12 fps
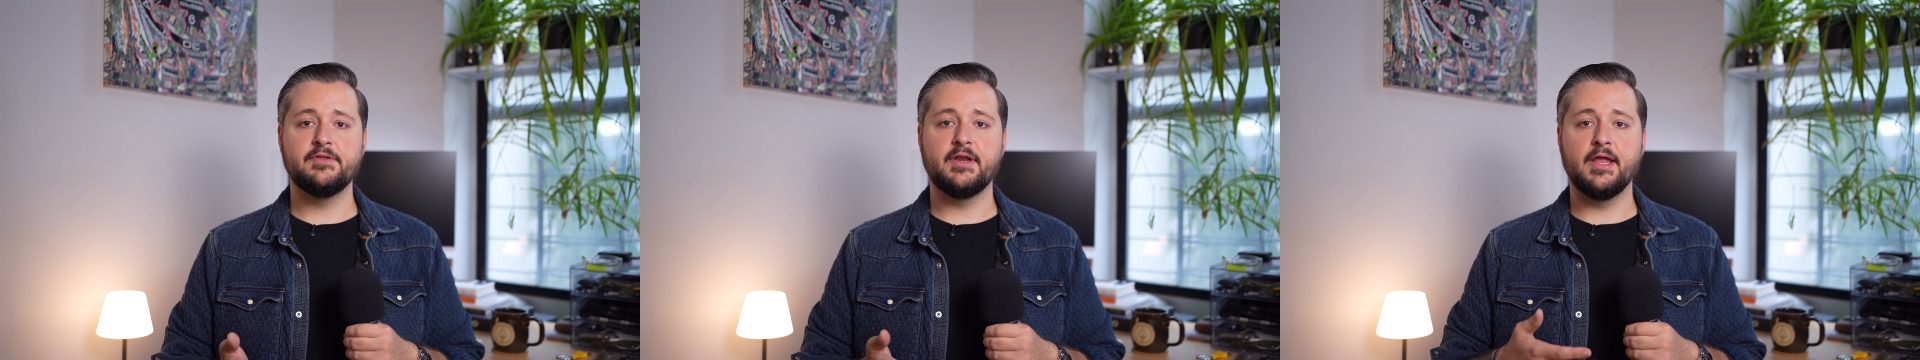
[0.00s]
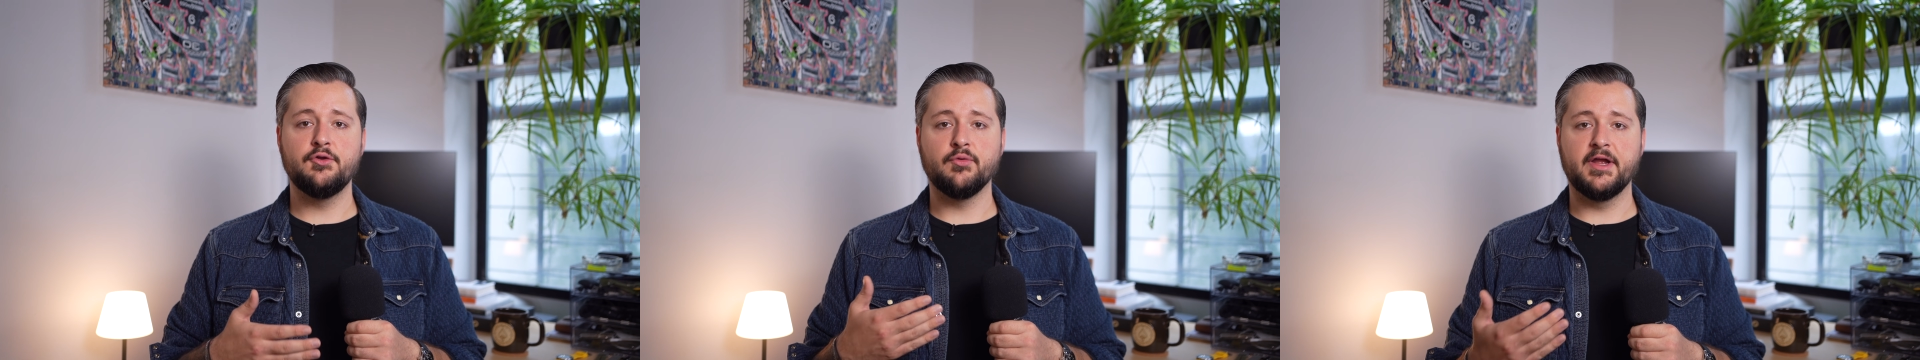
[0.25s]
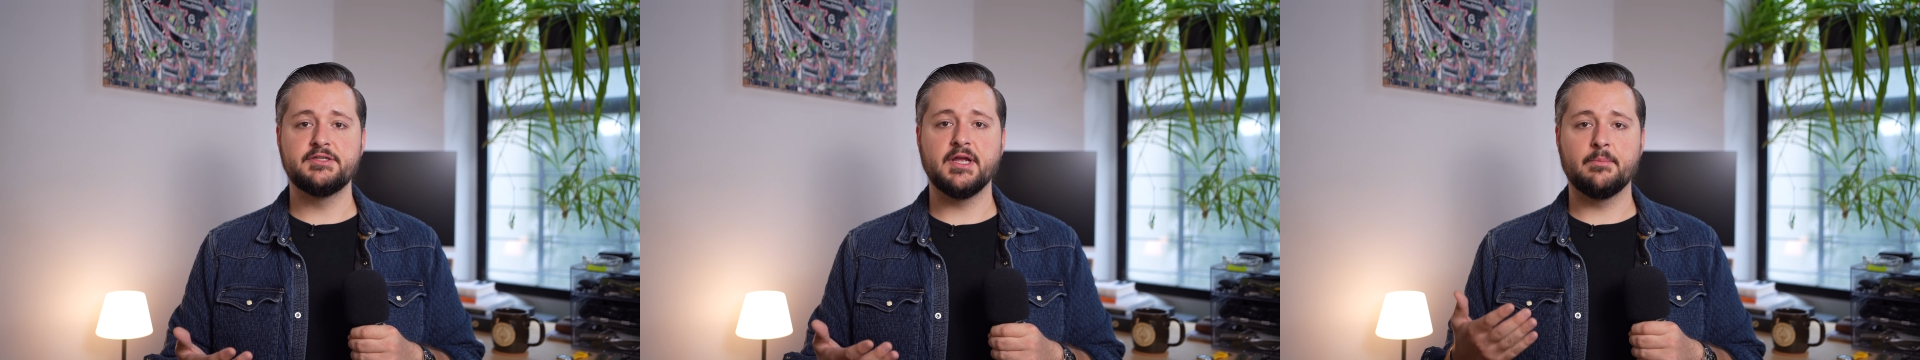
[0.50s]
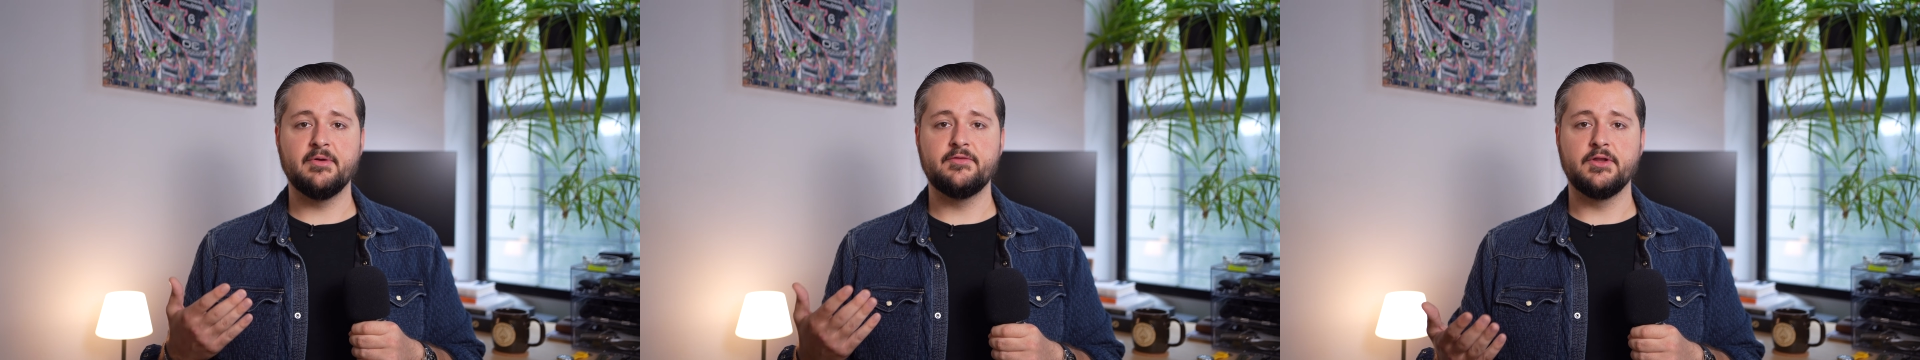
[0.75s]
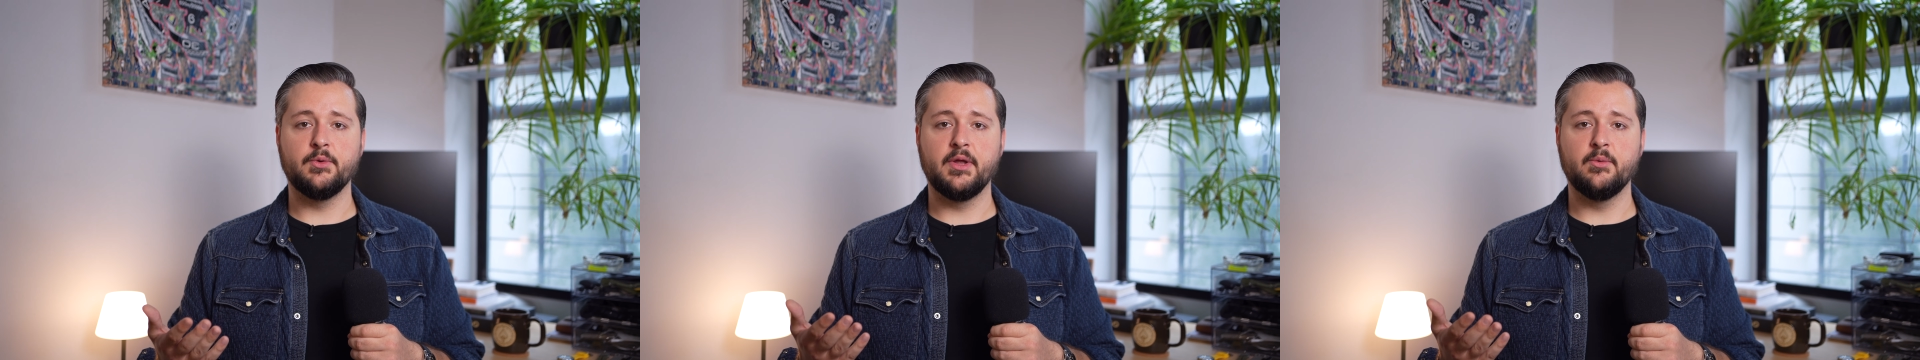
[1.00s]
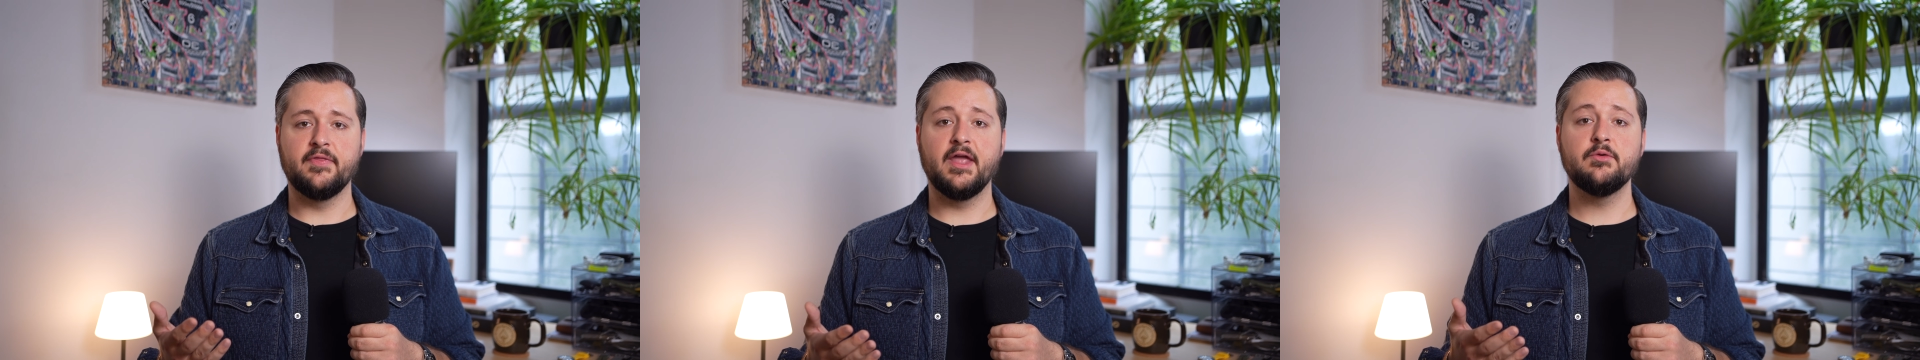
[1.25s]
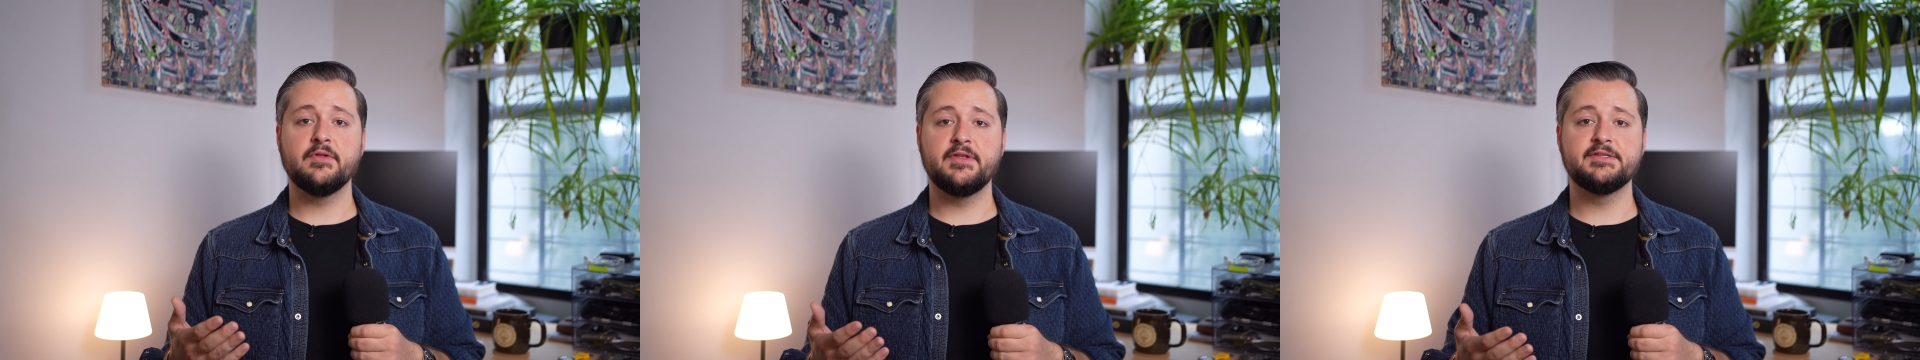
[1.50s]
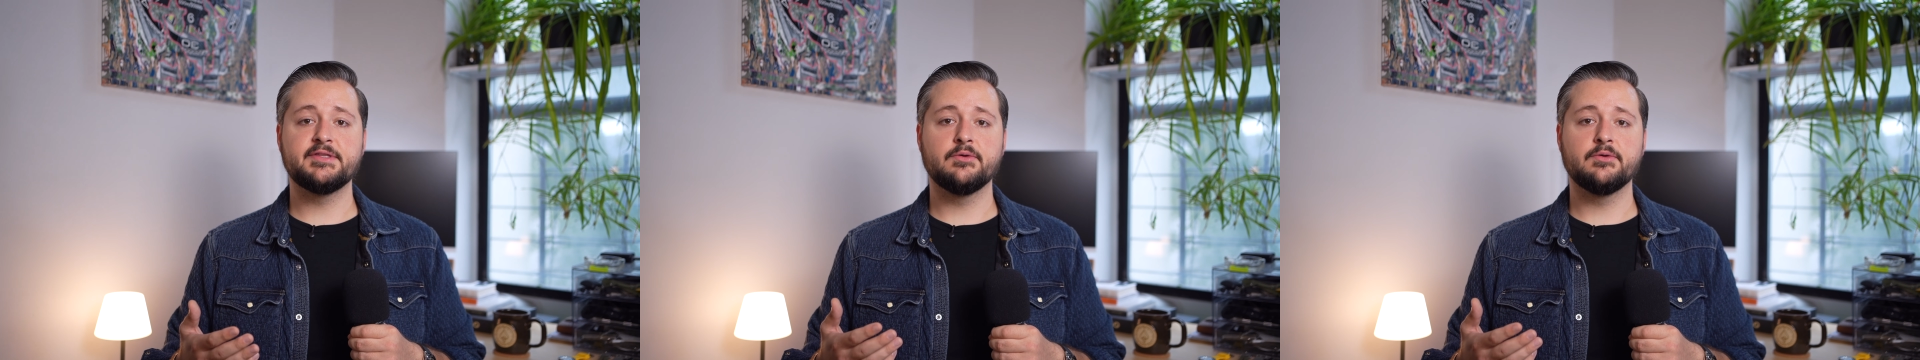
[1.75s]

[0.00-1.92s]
did a great job of doing when they released